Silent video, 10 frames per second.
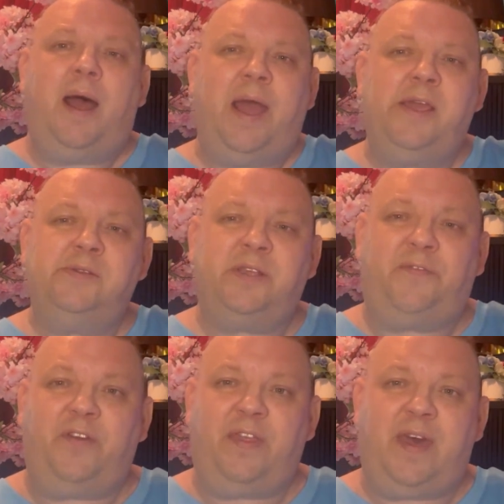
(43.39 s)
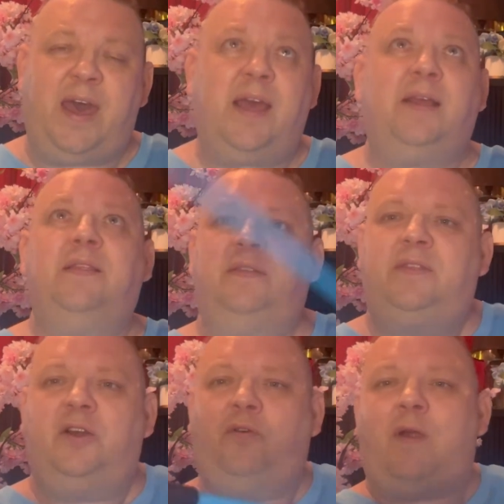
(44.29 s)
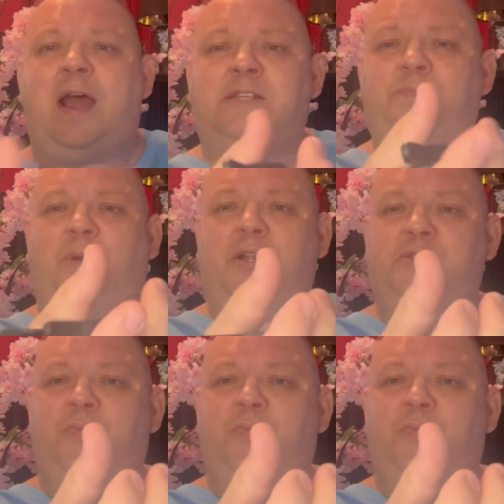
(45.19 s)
I use it for that. The grasper is